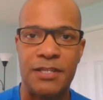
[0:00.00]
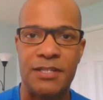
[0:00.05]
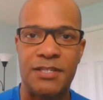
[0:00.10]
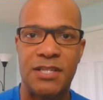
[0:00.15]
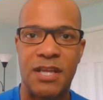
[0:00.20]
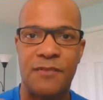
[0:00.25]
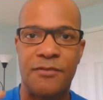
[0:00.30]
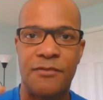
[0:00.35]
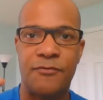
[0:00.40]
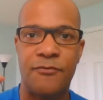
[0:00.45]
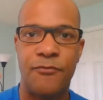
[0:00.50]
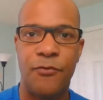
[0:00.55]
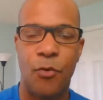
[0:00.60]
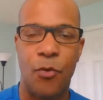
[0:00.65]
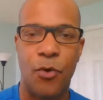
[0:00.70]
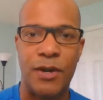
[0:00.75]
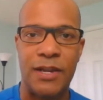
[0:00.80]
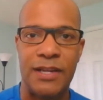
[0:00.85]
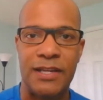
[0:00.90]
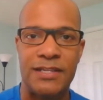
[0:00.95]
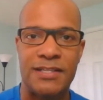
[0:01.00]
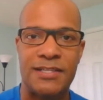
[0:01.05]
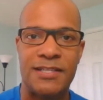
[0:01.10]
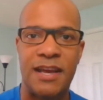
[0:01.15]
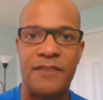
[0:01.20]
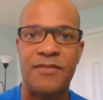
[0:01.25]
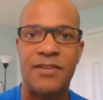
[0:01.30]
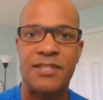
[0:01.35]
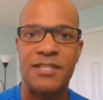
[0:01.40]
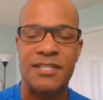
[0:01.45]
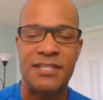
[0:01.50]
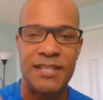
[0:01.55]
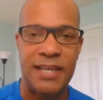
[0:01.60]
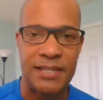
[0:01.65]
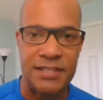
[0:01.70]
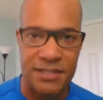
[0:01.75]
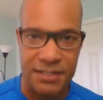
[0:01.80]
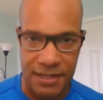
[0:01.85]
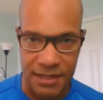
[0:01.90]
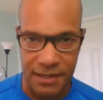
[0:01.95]
740,
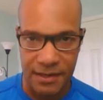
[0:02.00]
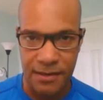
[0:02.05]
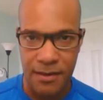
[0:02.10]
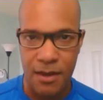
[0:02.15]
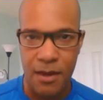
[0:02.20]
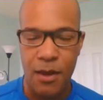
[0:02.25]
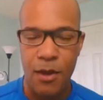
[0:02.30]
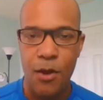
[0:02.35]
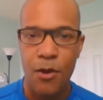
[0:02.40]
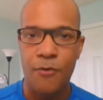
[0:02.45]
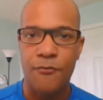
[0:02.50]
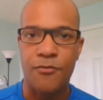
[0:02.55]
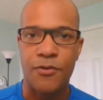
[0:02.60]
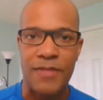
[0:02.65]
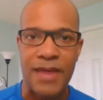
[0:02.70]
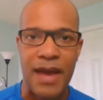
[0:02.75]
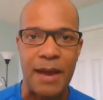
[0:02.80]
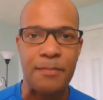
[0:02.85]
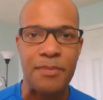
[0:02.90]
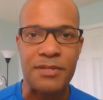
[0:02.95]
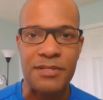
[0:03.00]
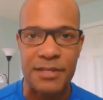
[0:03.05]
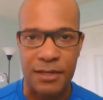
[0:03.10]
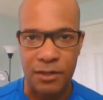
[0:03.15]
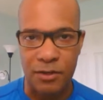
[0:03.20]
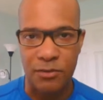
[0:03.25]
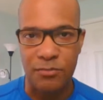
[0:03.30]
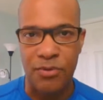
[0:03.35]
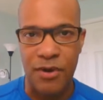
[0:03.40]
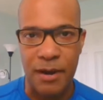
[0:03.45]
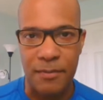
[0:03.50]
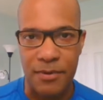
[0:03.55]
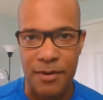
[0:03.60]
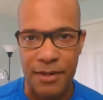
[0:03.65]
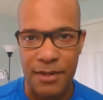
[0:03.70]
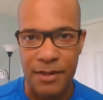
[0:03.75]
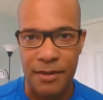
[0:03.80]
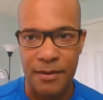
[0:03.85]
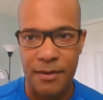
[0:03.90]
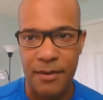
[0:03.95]
760 for that particular
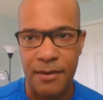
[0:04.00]
property.